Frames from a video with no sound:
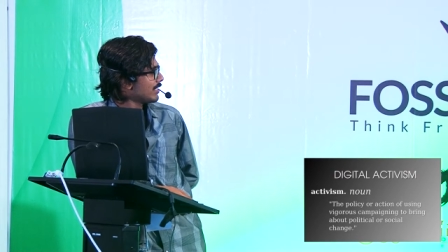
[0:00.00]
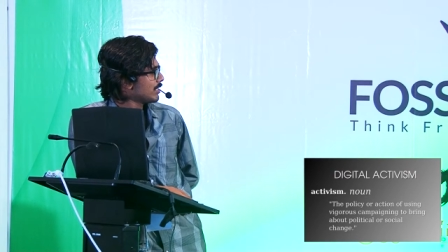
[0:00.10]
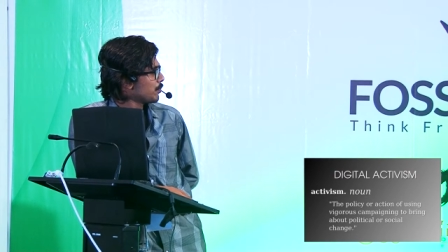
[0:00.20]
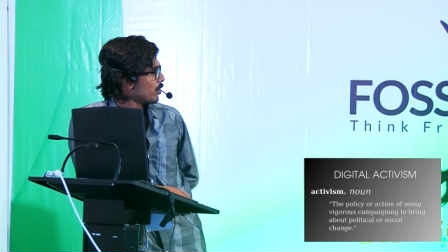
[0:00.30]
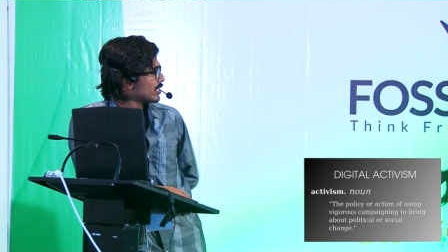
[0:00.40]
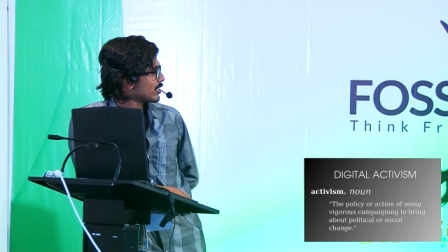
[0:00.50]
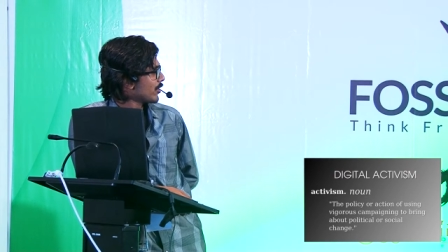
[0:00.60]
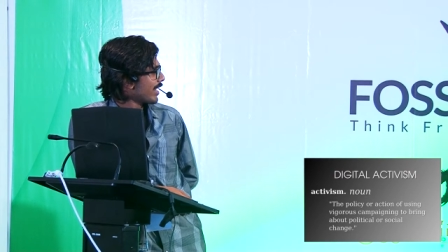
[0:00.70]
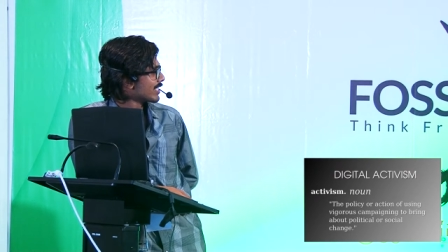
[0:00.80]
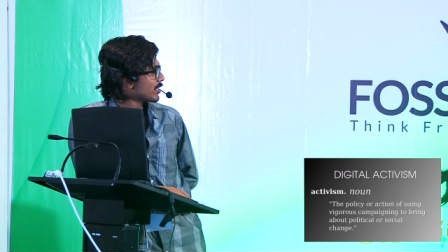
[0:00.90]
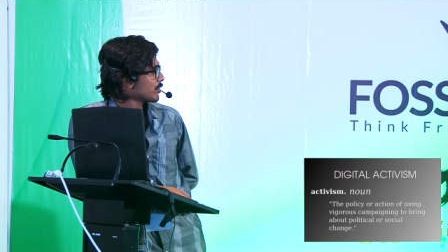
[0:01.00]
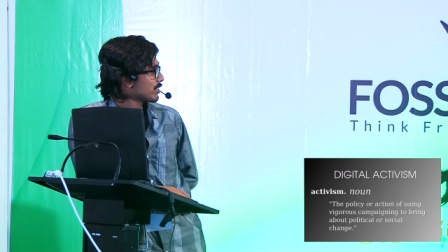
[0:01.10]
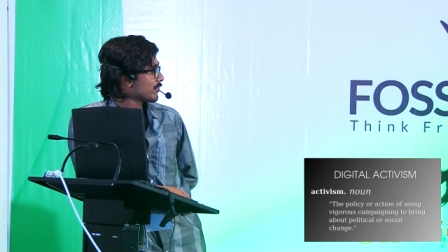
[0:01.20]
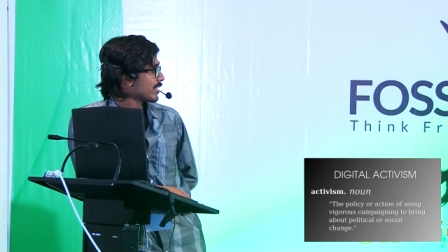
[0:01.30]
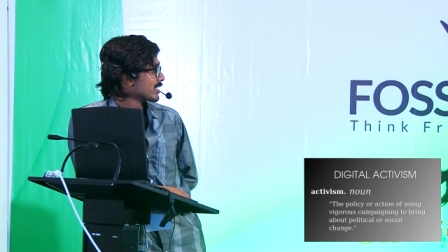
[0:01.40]
The policy or action
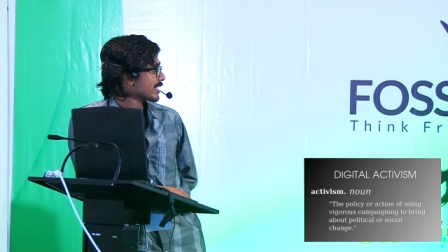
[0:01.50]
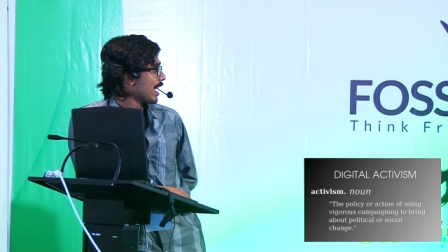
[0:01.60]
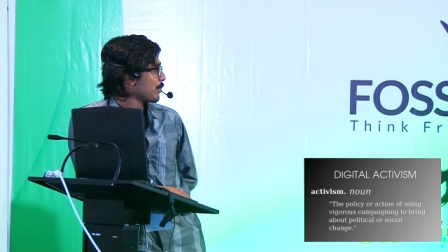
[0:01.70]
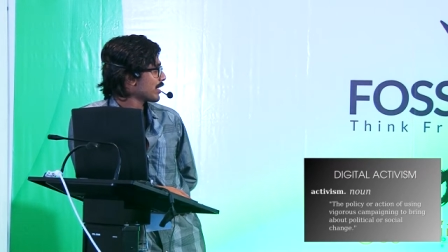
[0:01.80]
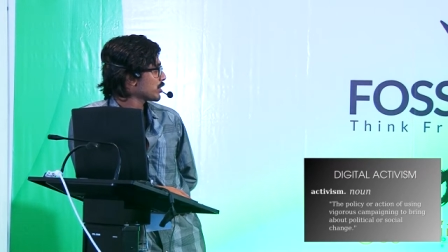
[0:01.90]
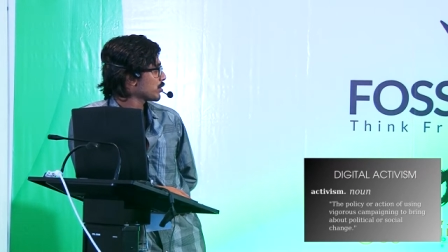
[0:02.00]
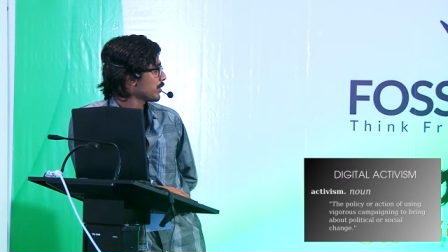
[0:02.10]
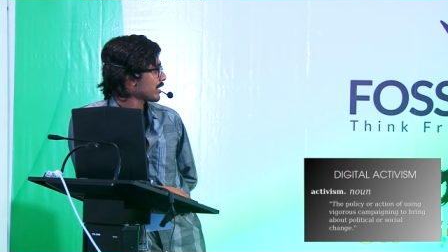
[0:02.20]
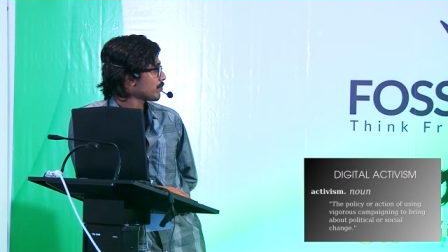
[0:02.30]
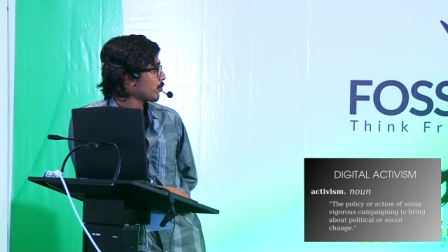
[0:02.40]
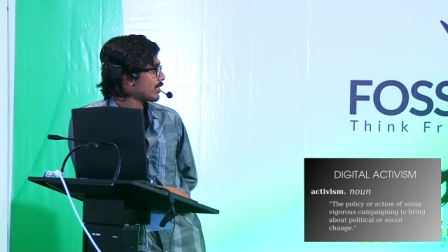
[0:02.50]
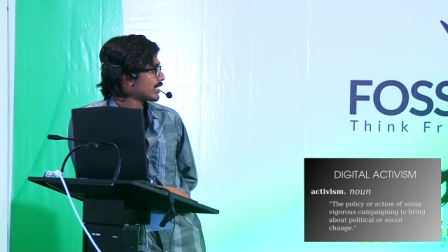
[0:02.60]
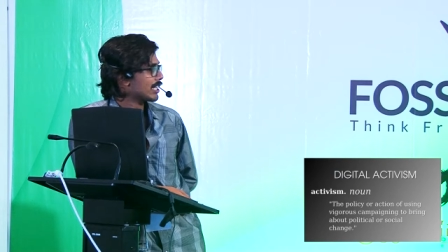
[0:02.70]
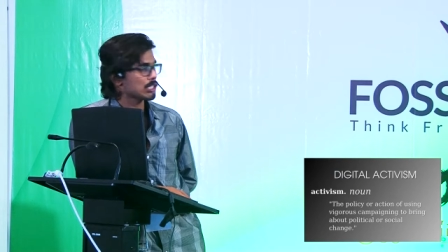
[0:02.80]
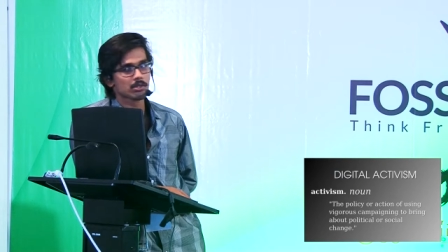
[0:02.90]
using vigorous campaigning to bring
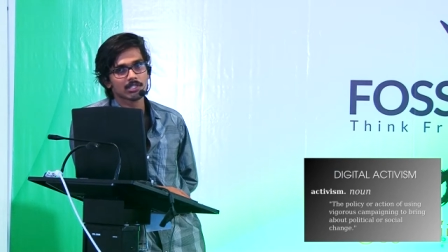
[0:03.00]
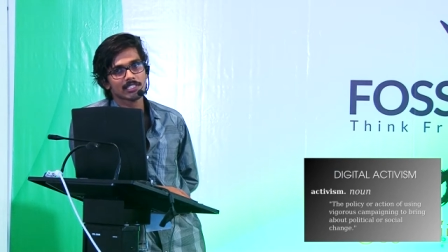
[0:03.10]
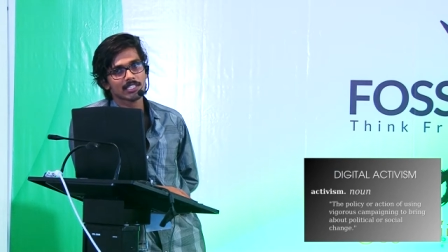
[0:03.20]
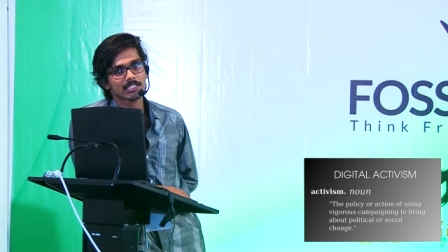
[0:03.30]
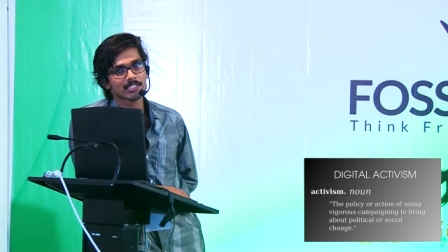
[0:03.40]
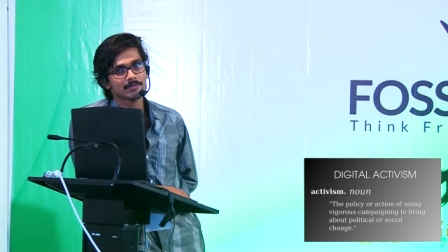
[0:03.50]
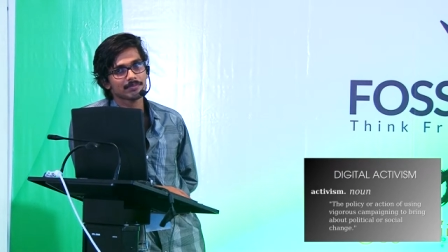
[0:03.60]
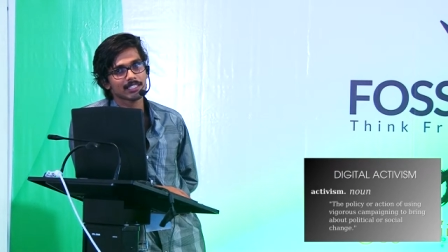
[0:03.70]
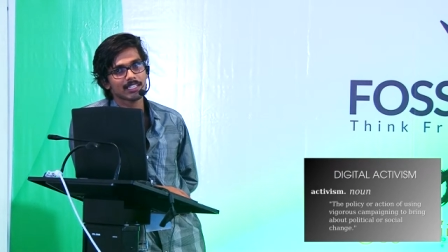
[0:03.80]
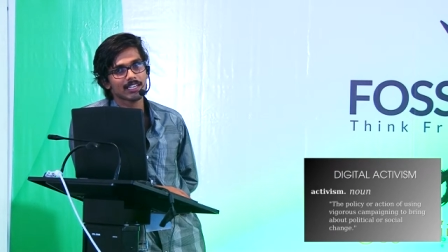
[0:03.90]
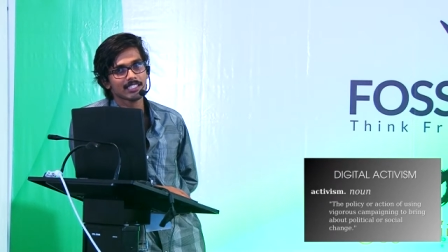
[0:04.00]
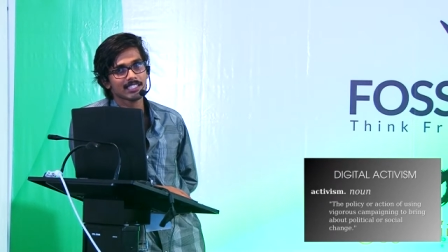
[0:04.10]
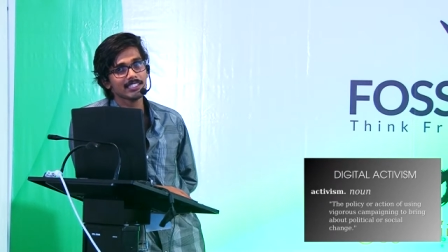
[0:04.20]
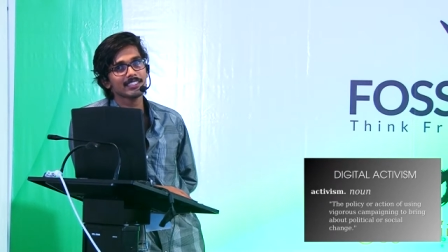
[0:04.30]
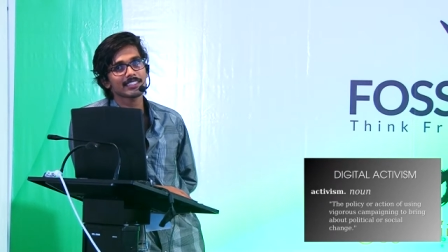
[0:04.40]
political or social change. I
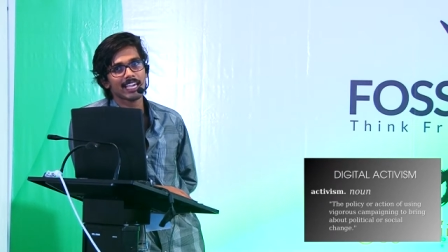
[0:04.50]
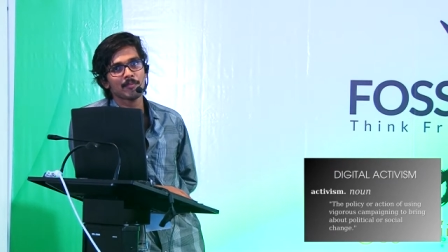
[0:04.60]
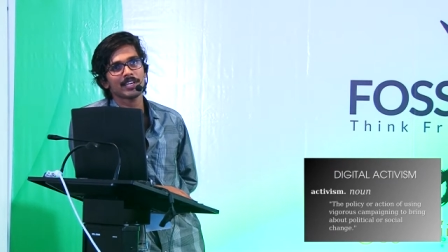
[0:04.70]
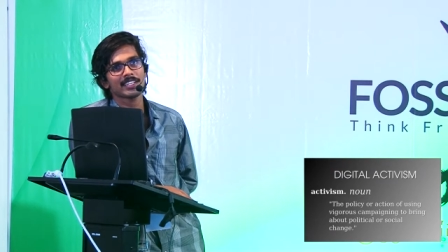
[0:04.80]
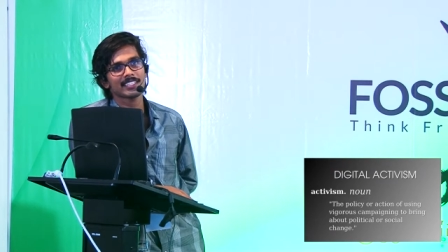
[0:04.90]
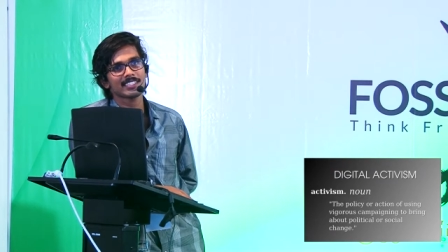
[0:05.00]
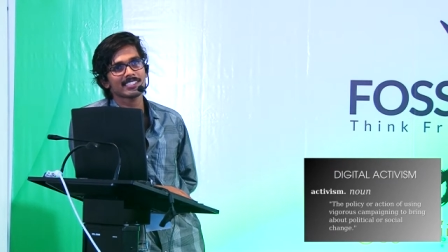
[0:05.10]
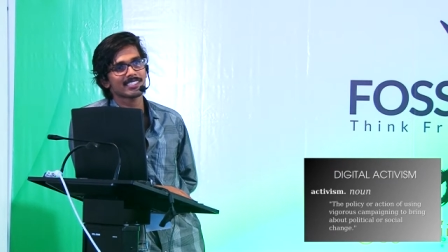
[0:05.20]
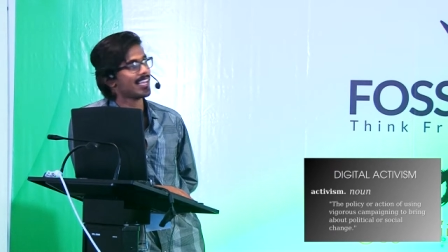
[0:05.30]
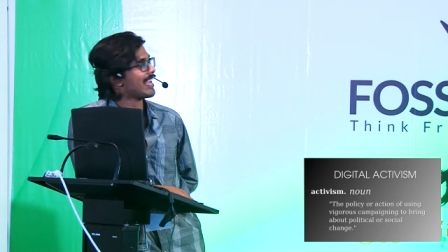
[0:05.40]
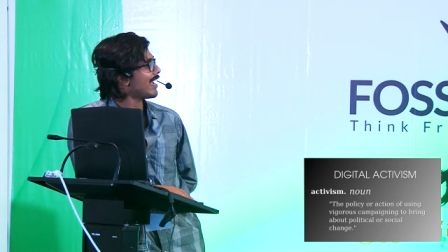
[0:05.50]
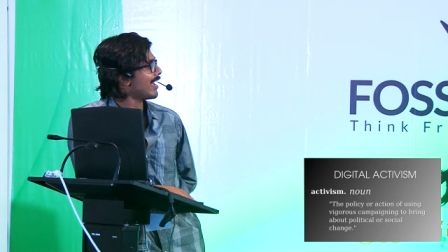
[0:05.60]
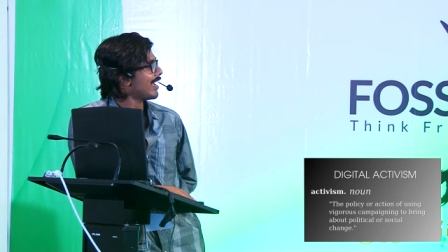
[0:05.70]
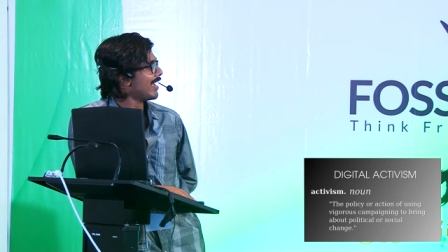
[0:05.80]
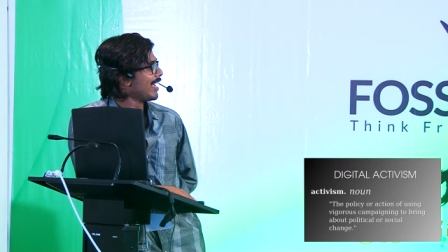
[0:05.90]
said campaigning is
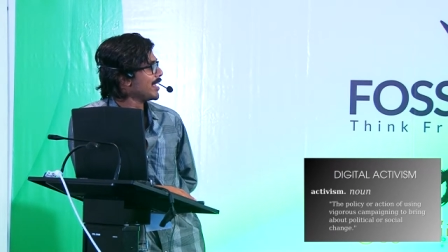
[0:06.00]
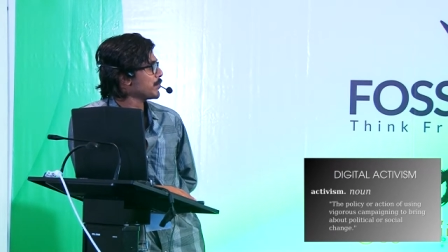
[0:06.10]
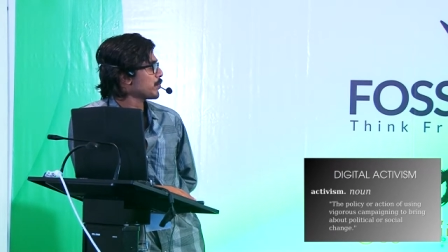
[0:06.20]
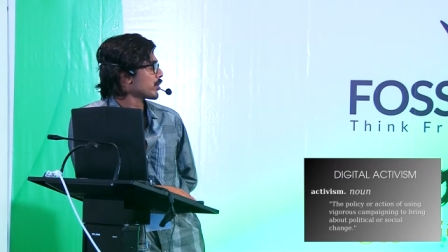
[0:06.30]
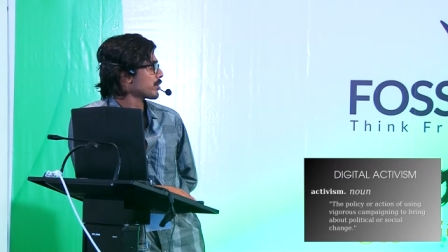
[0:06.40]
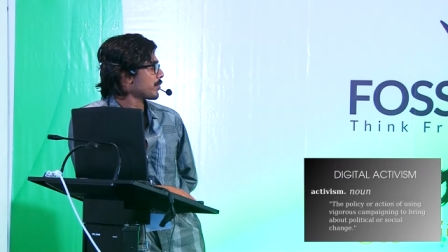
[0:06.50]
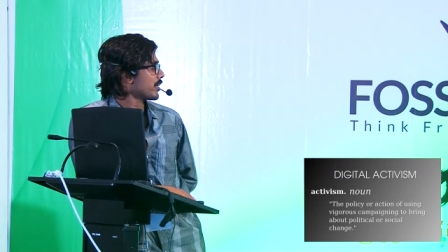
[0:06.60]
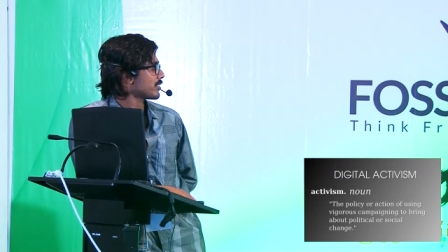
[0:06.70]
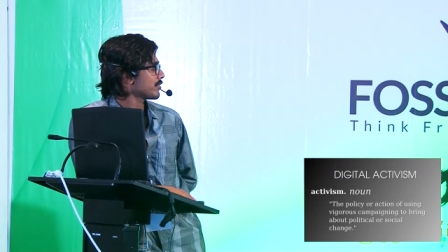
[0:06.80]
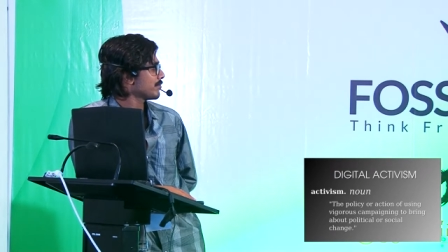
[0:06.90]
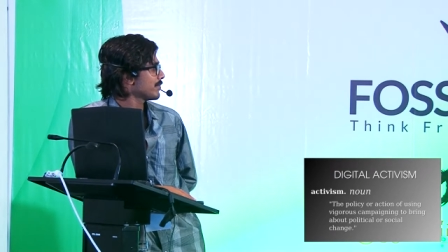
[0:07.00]
an important part.